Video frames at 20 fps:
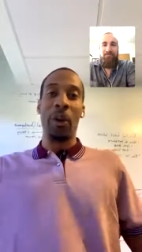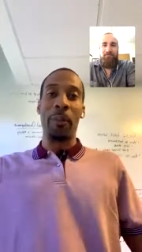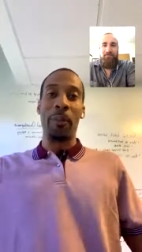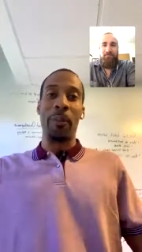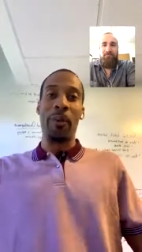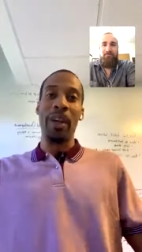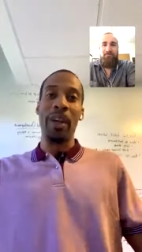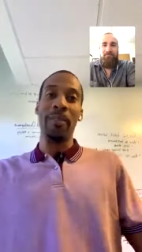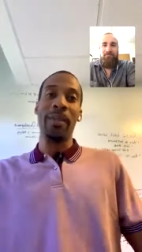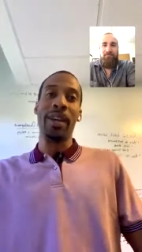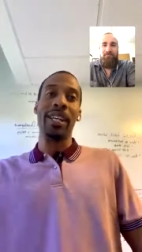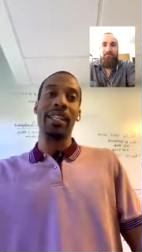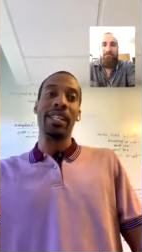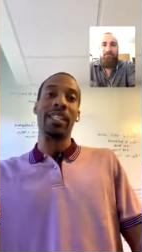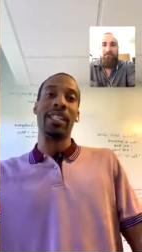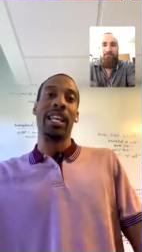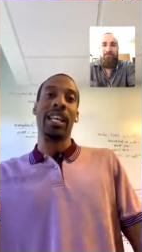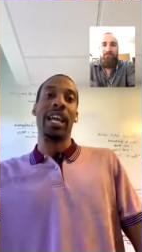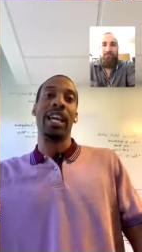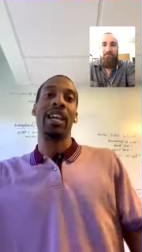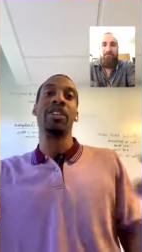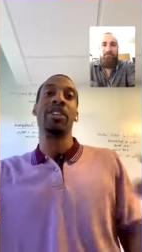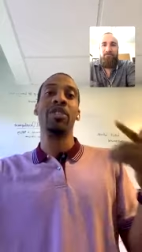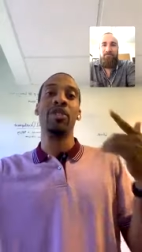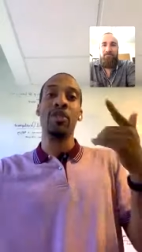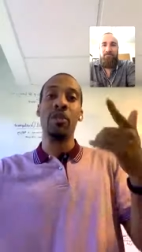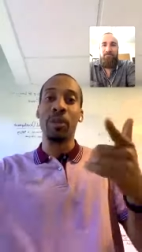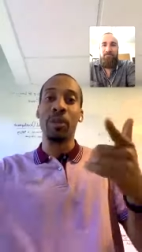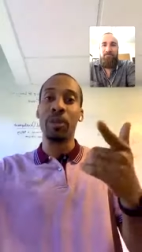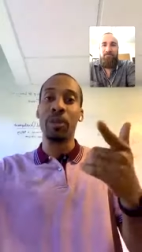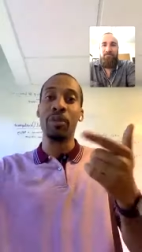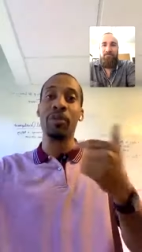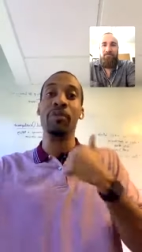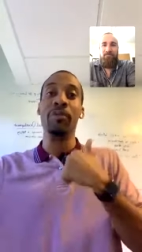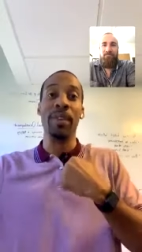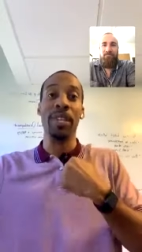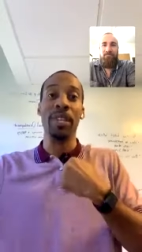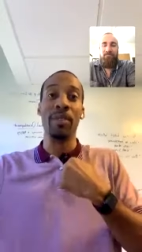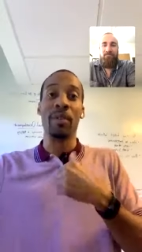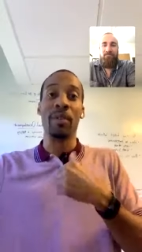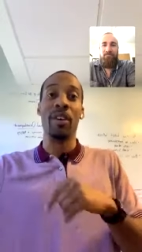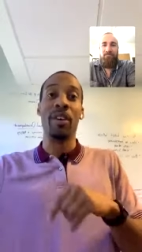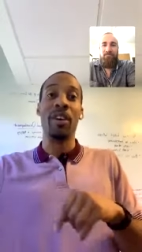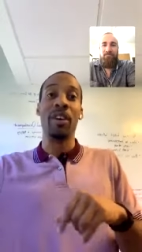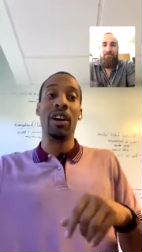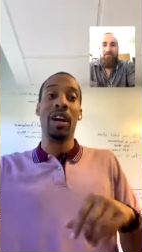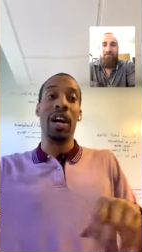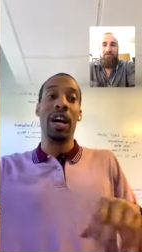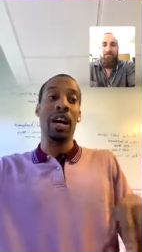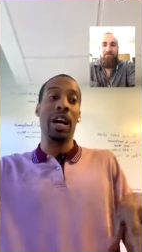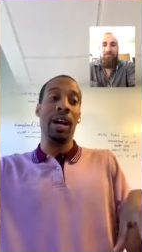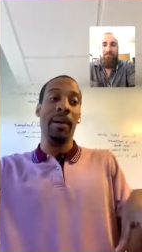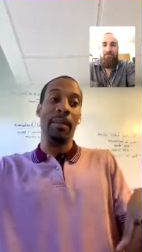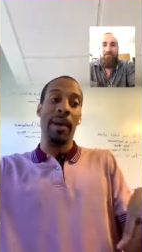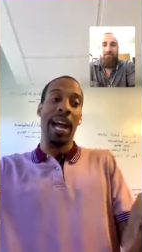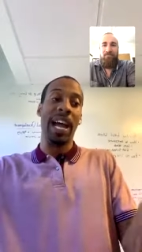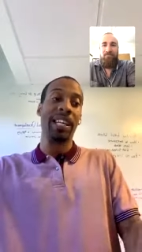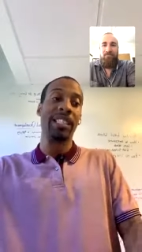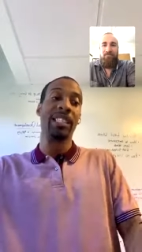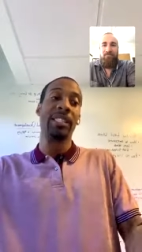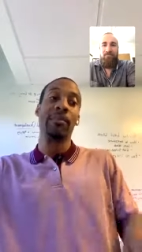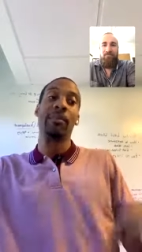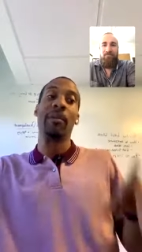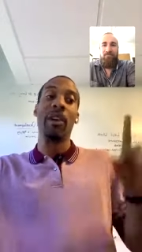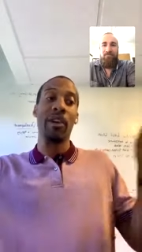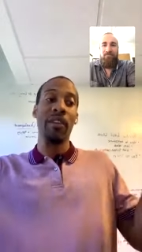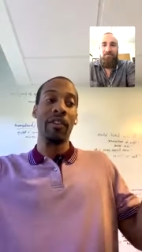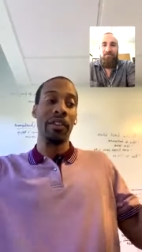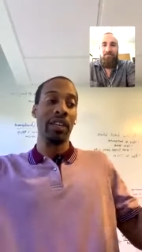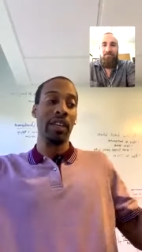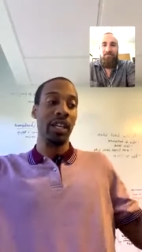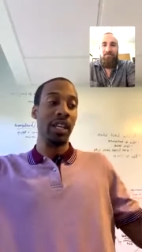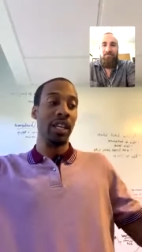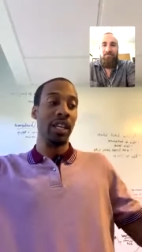on appointments, and you prove me wrong. Um, I actually Marvin